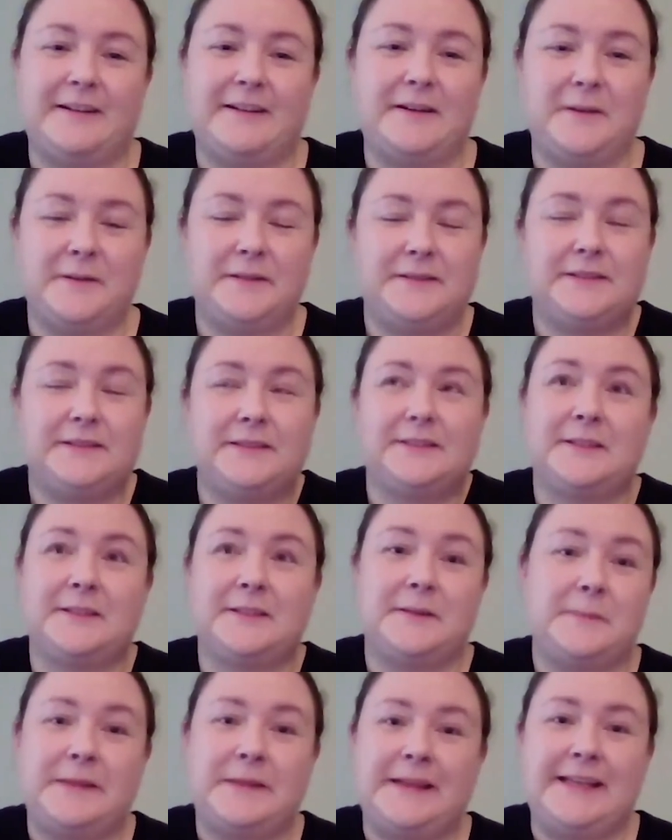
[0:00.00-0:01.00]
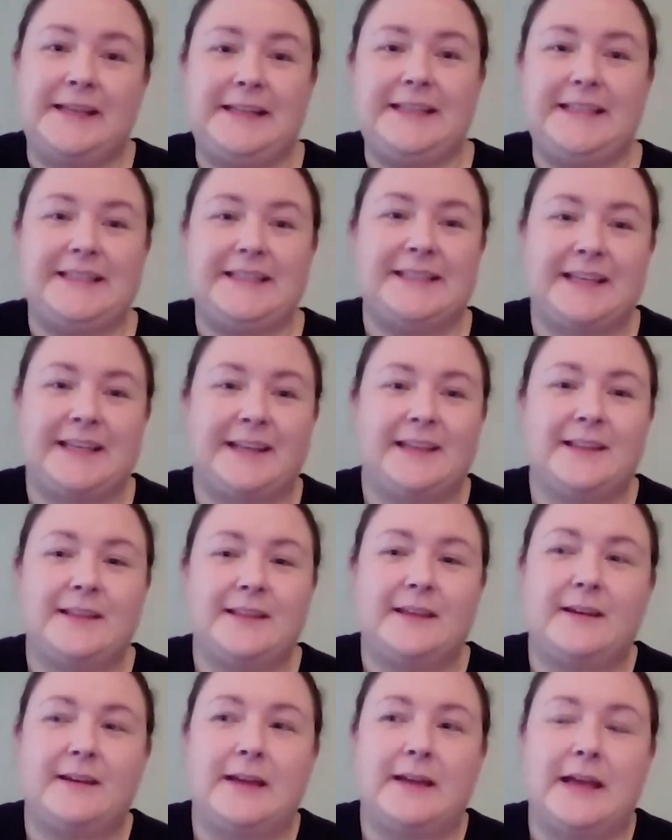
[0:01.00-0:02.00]
I completely
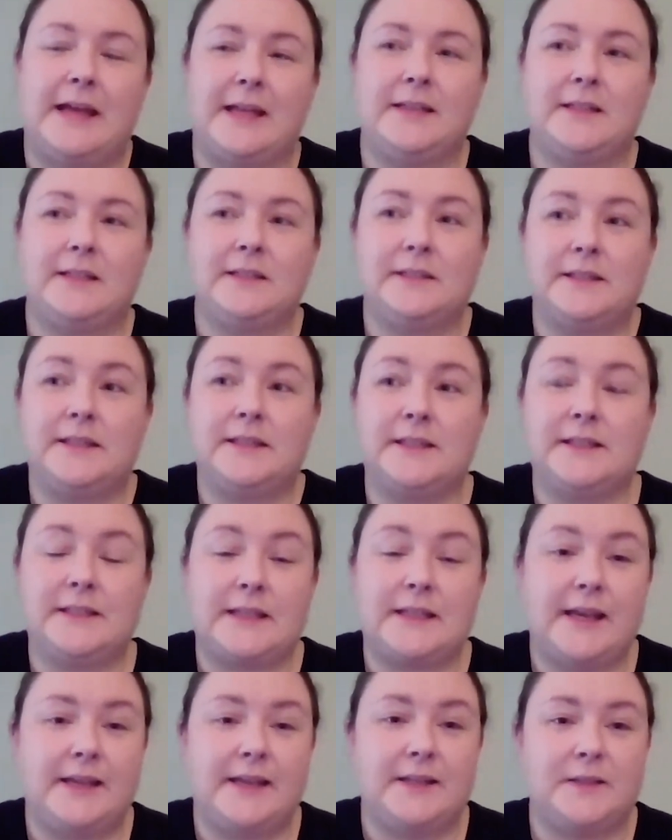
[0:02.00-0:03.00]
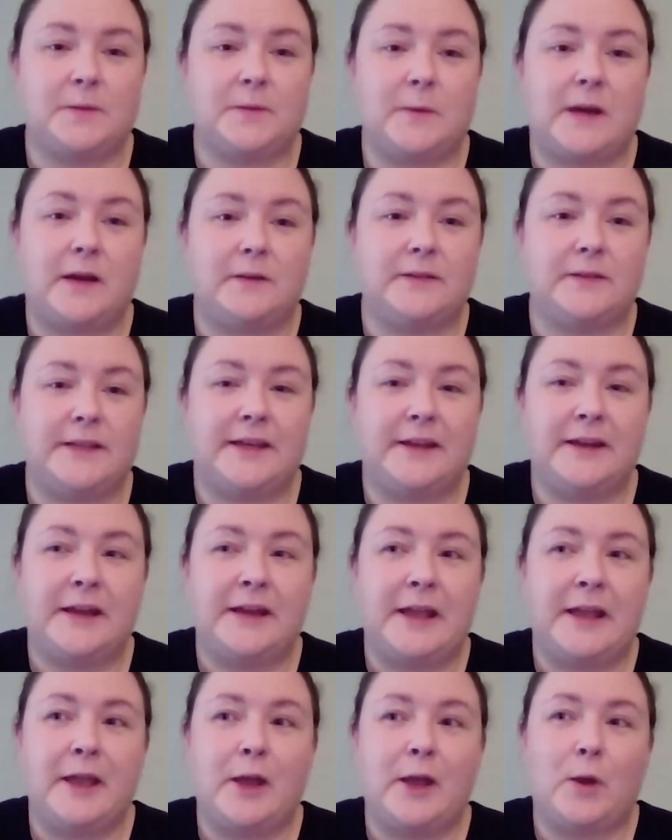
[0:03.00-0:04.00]
second that. And to say as well that
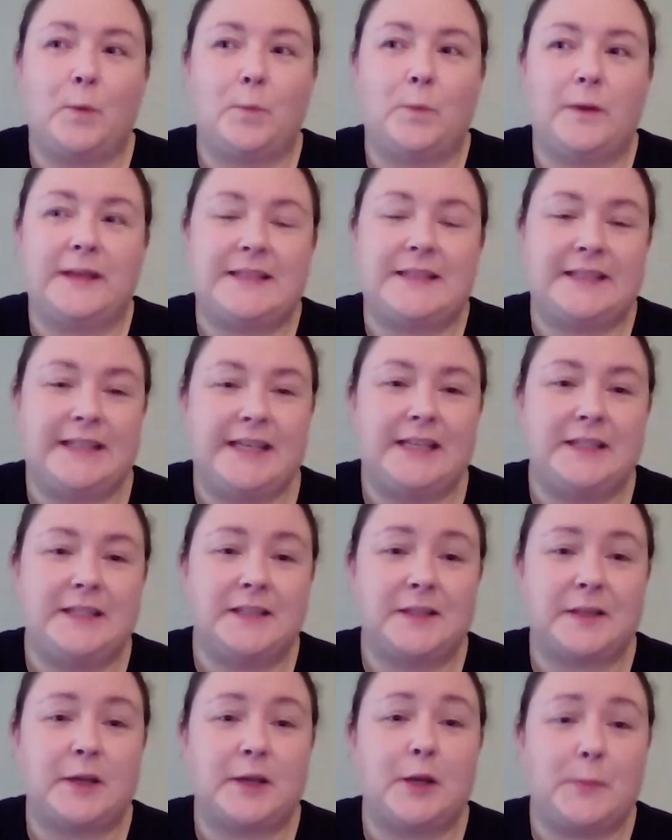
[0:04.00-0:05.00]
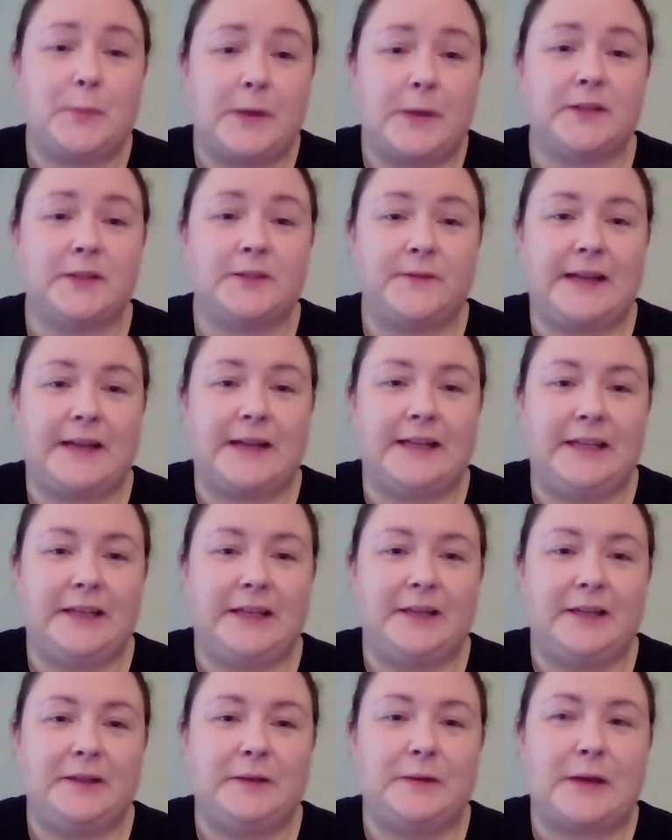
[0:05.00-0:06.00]
we're seeing so much
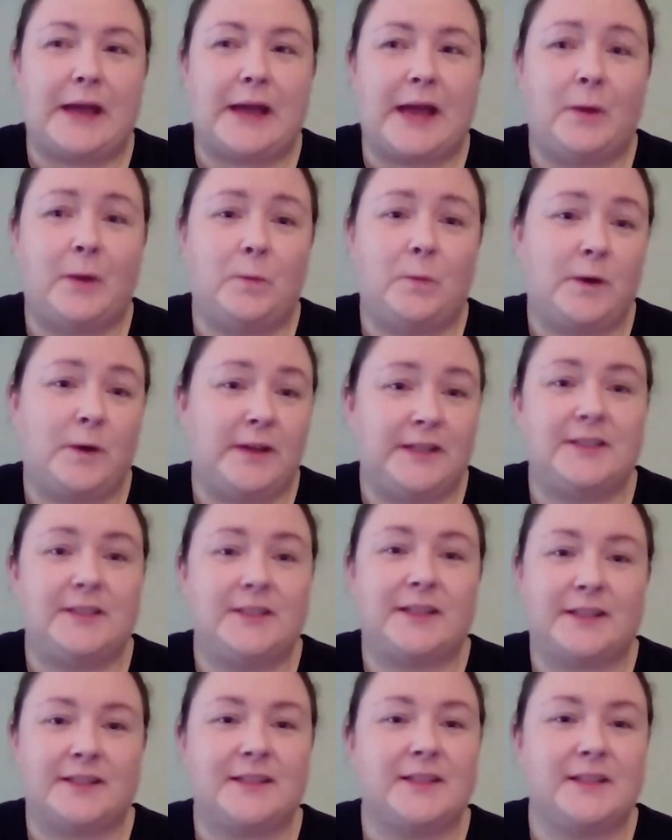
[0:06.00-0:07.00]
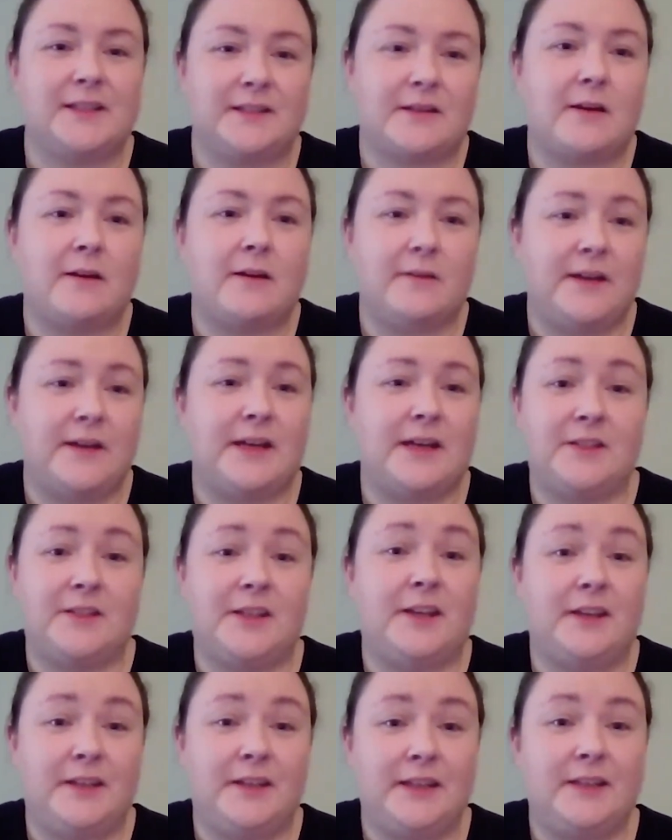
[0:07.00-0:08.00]
value at what is just the start of our
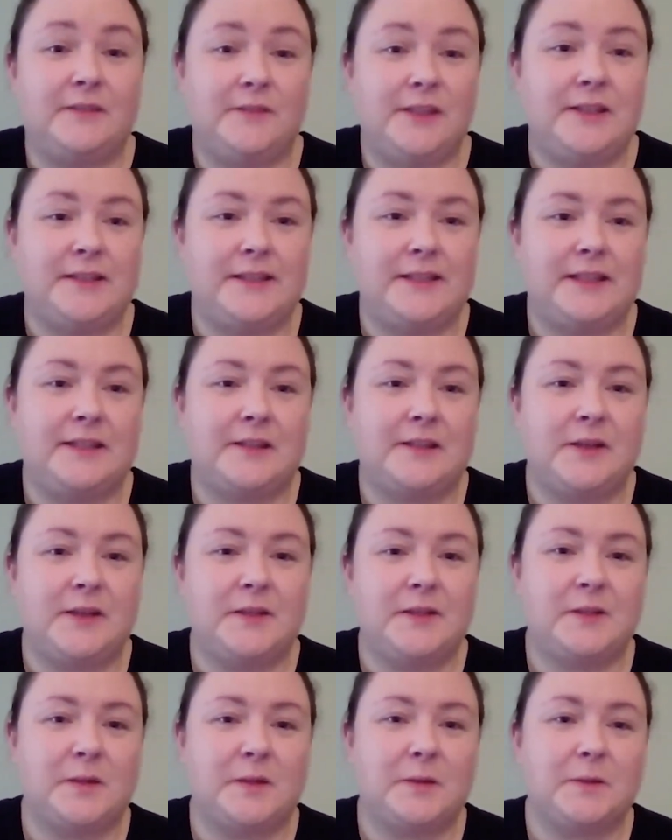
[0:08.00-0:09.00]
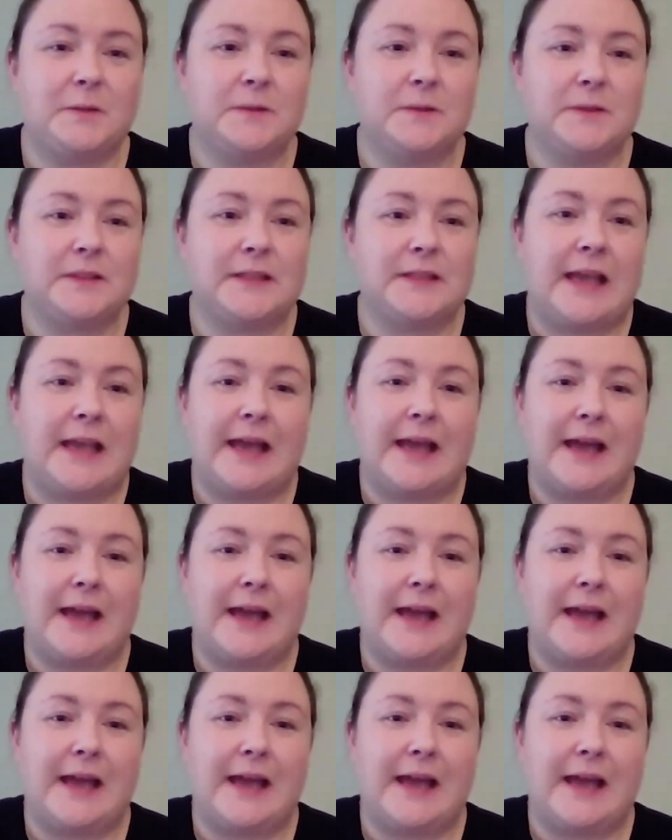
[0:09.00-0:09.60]
journey of using those tools.